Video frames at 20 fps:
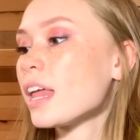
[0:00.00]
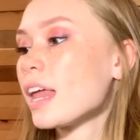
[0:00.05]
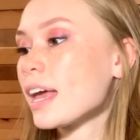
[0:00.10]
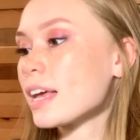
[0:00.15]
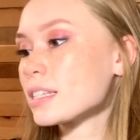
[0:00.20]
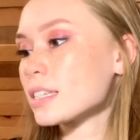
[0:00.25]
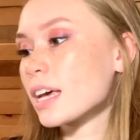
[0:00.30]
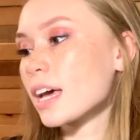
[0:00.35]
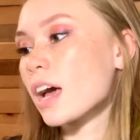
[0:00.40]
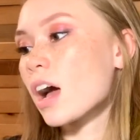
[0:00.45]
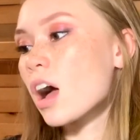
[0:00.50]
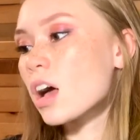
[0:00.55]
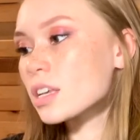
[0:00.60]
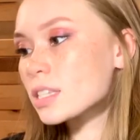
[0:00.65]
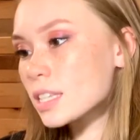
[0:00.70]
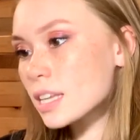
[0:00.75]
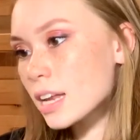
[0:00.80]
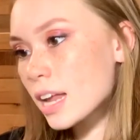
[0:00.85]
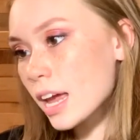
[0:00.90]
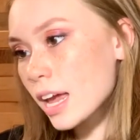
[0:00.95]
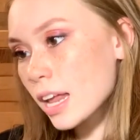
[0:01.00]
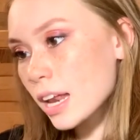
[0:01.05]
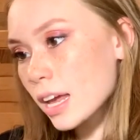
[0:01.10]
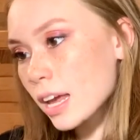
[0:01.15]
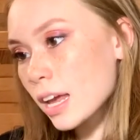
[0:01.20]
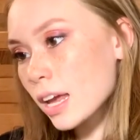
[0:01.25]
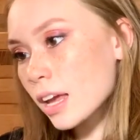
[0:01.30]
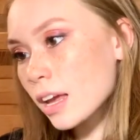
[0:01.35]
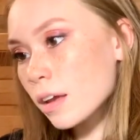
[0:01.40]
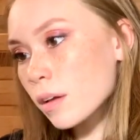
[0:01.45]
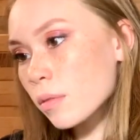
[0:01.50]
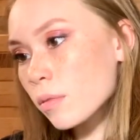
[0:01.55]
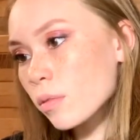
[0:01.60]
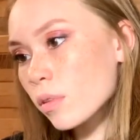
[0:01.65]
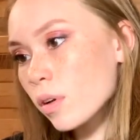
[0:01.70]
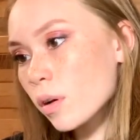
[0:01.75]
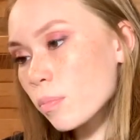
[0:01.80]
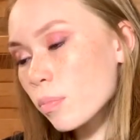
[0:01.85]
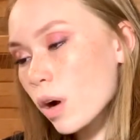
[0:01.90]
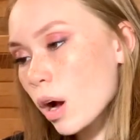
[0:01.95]
antioxidating
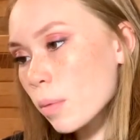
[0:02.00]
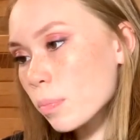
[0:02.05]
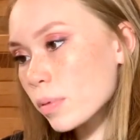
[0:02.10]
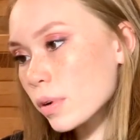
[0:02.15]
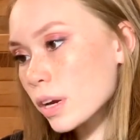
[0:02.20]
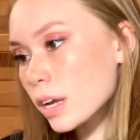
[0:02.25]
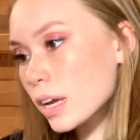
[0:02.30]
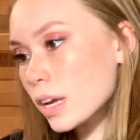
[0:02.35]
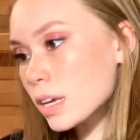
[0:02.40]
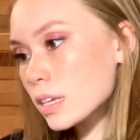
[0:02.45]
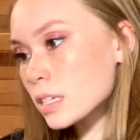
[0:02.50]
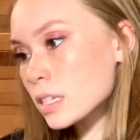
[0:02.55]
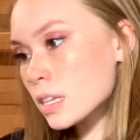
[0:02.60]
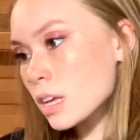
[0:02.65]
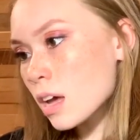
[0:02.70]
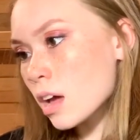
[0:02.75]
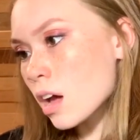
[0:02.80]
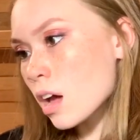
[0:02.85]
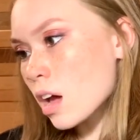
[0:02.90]
properties,